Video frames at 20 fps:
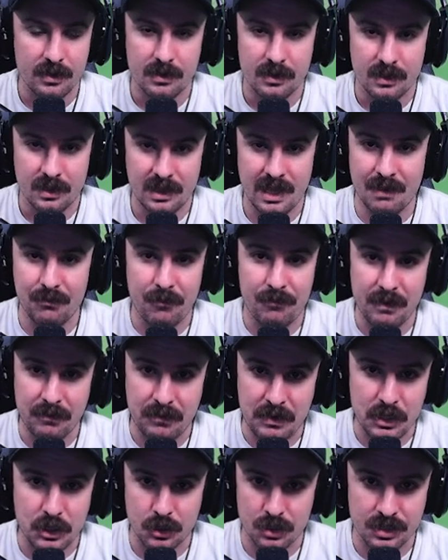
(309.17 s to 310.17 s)
Level
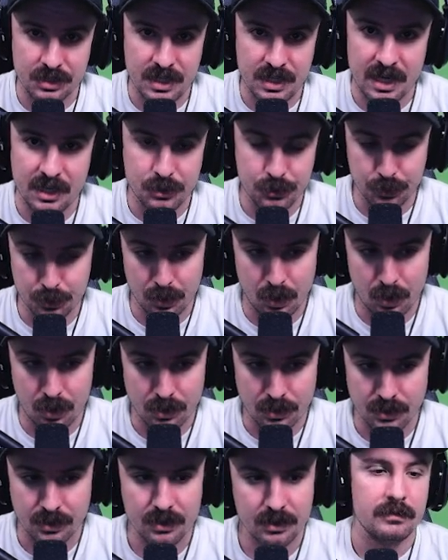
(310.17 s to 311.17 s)
50 shouldn't take too
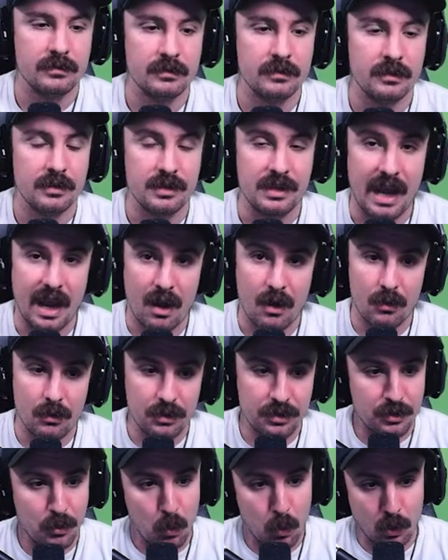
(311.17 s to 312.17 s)
long. Now,
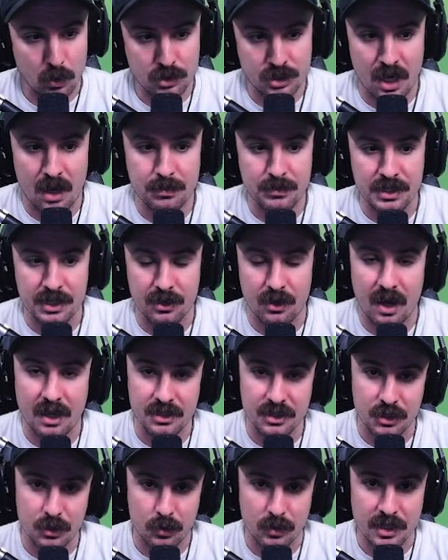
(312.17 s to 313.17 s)
the workshop tier has
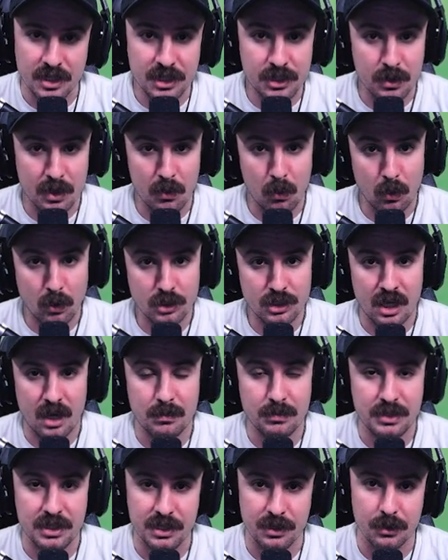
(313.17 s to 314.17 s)
increased to a
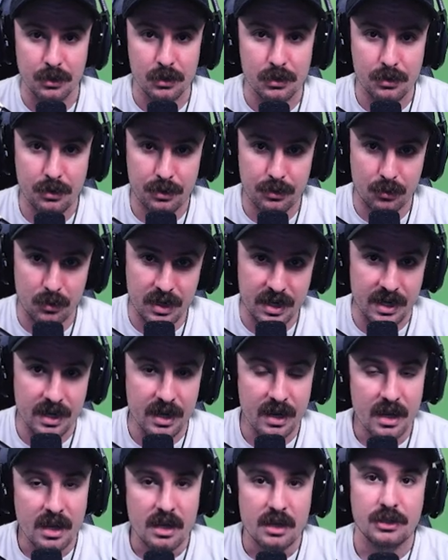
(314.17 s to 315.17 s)
workshop tier 3.
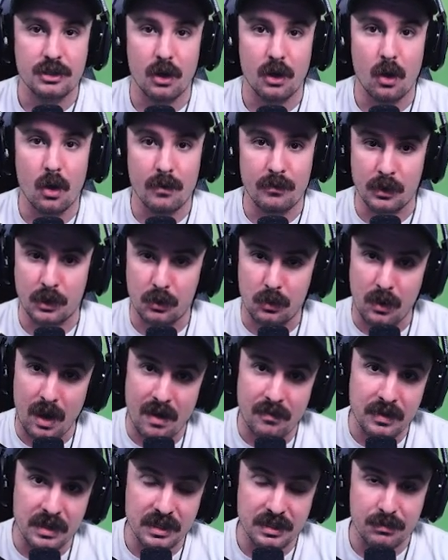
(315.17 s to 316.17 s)
So if you're going to
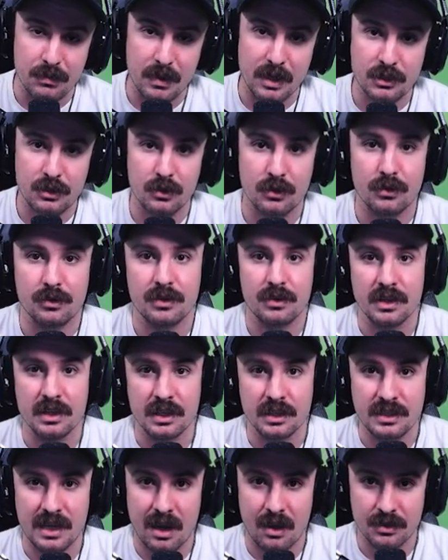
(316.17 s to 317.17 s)
craft these, make sure the
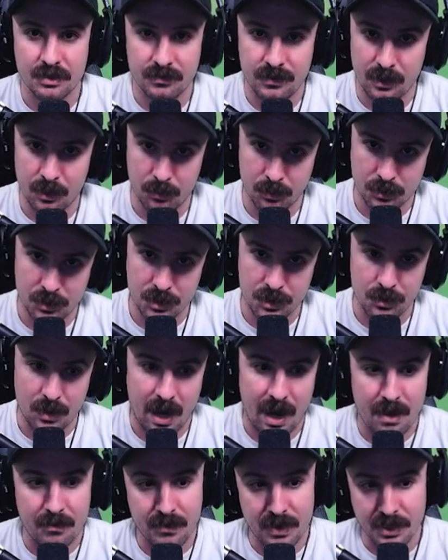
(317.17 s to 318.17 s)
towns available to you
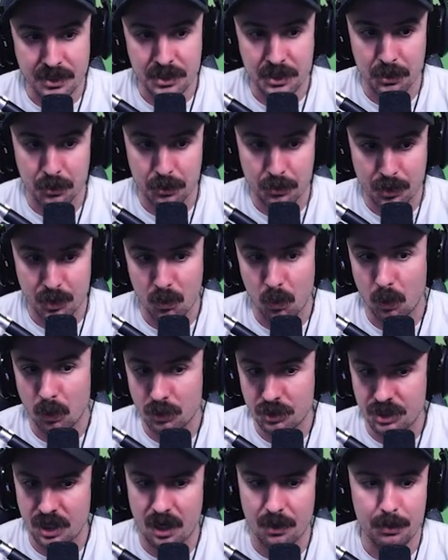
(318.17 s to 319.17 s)
have a tier 3
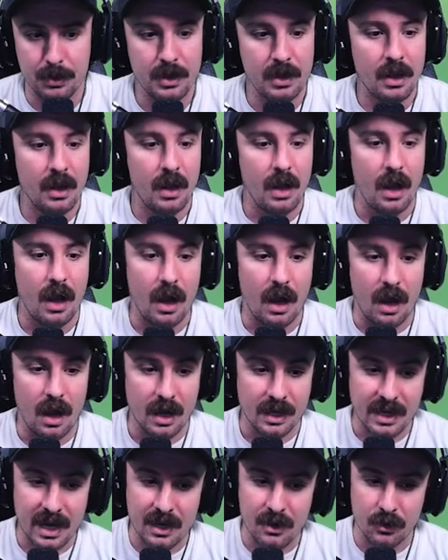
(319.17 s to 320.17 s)
workshop.
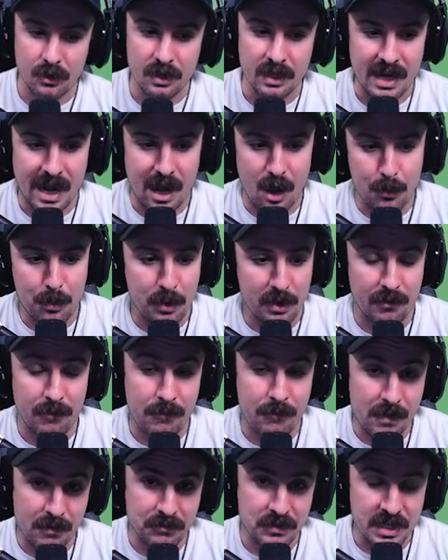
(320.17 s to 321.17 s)
Again, you're going to get an output of
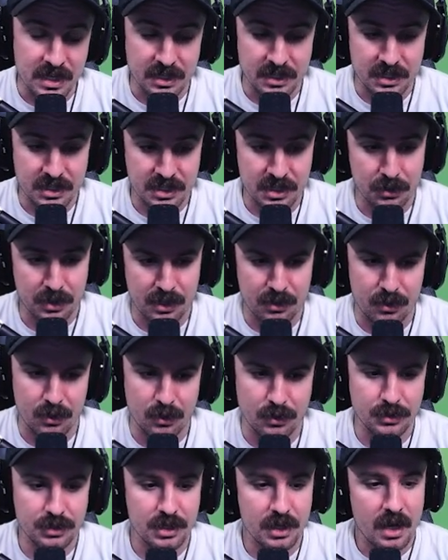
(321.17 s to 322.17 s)
50 steel
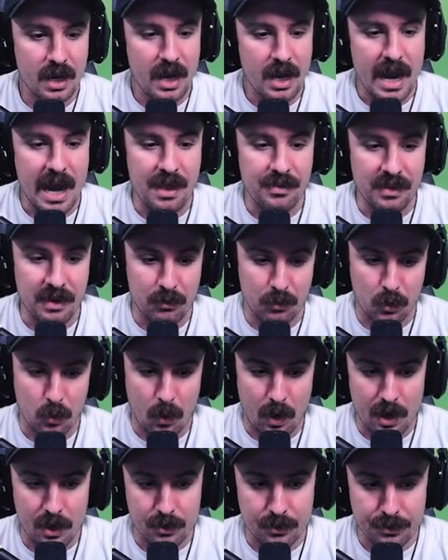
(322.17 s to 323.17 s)
arrows, and they
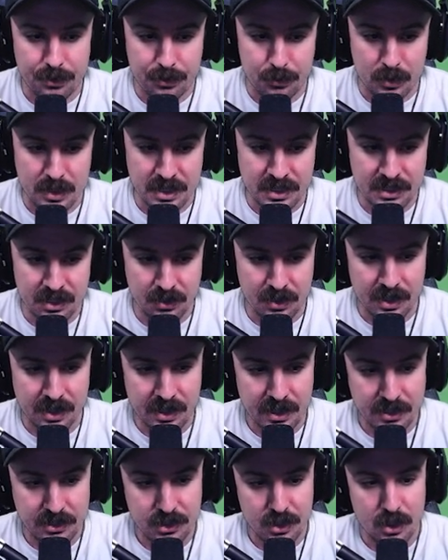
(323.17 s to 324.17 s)
require 3 steel
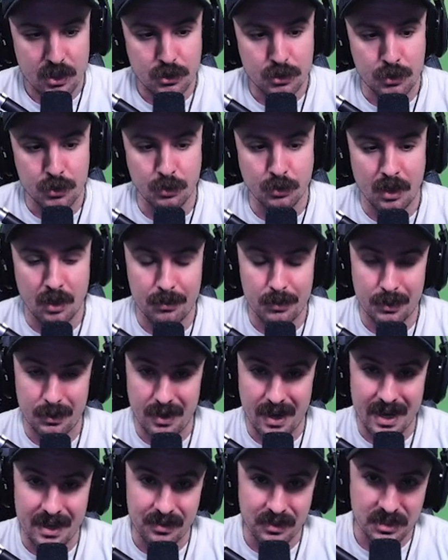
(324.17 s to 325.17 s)
ingots, 2 lumber,
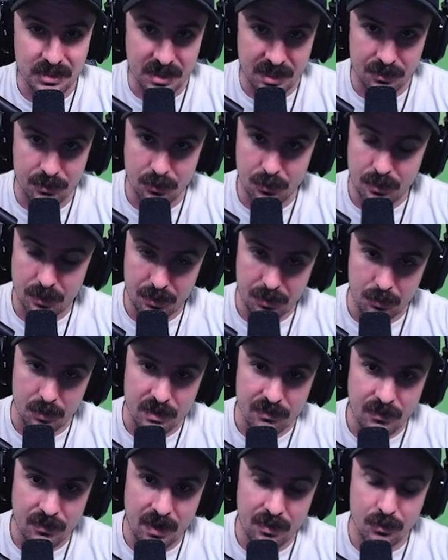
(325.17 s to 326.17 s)
and the standard 3
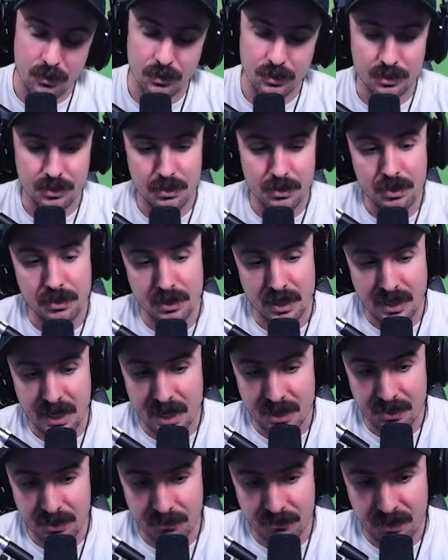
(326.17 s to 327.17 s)
feathers.
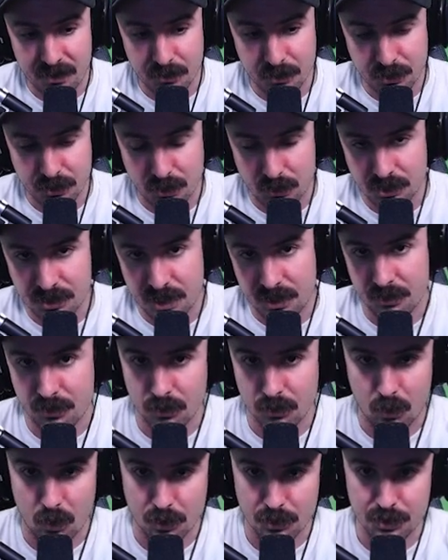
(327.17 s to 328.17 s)
Again, the feathers are standard
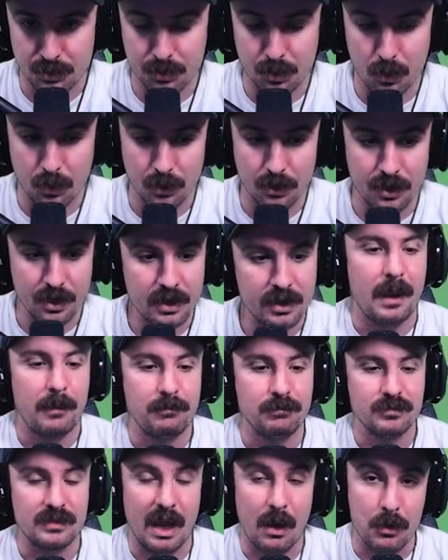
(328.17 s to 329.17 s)
across the board.
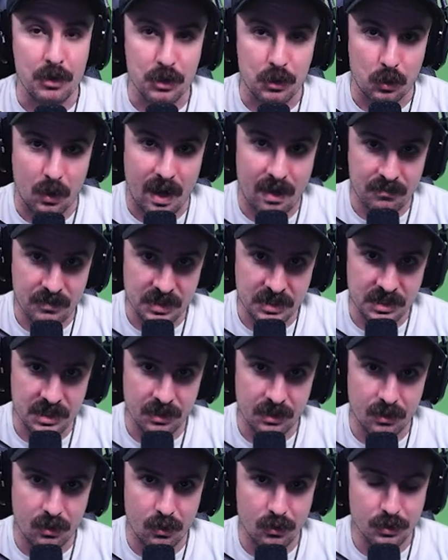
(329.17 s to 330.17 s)
Now, when you craft these steel
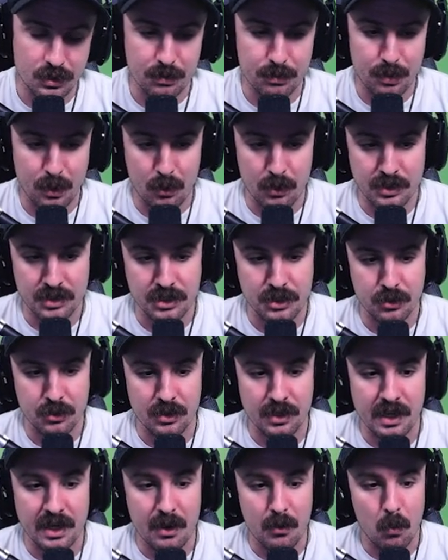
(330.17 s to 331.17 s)
arrows, the bonus is you're going
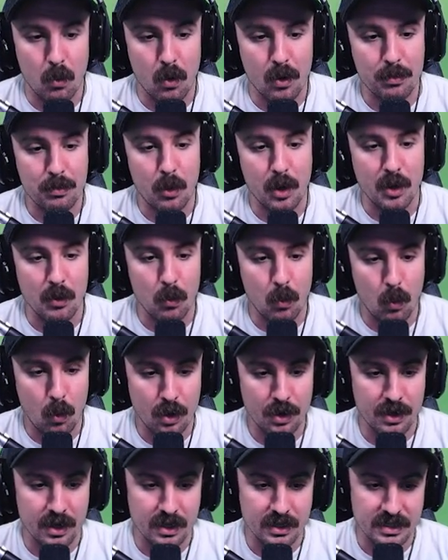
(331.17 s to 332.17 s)
to get a
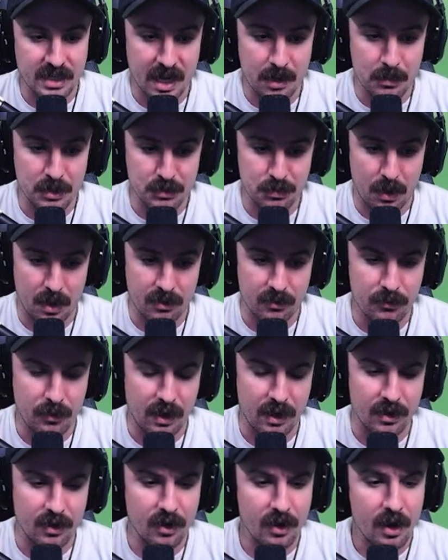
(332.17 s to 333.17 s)
1.1 damage
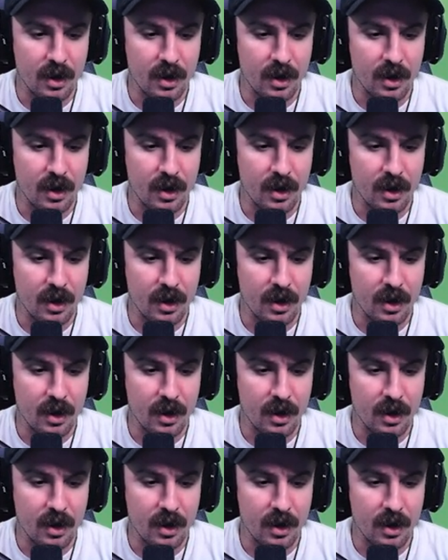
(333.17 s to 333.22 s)
modifier.